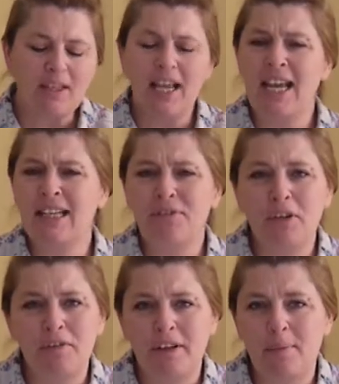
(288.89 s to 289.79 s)
And if
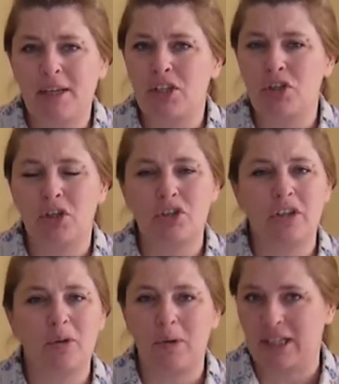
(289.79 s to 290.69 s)
you're filming at church, you're
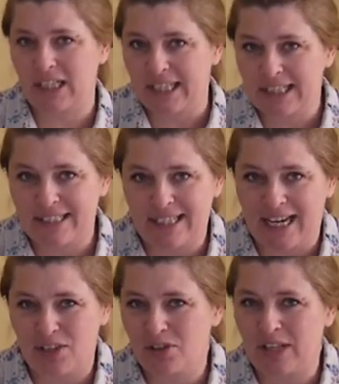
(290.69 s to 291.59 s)
going to want to clean the
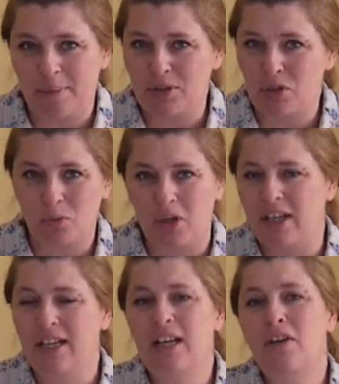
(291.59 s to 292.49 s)
stage, same as you
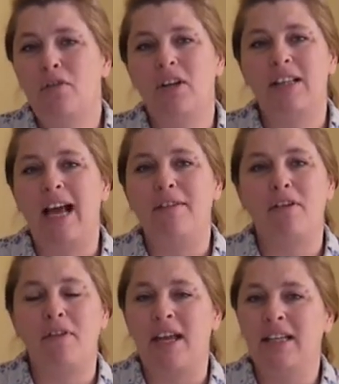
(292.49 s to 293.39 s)
would for a live
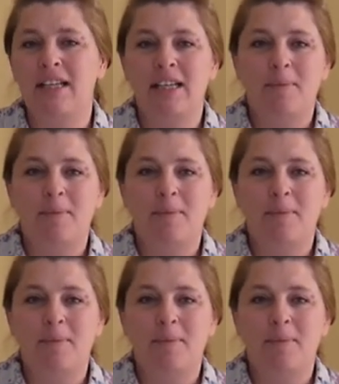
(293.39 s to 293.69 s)
event.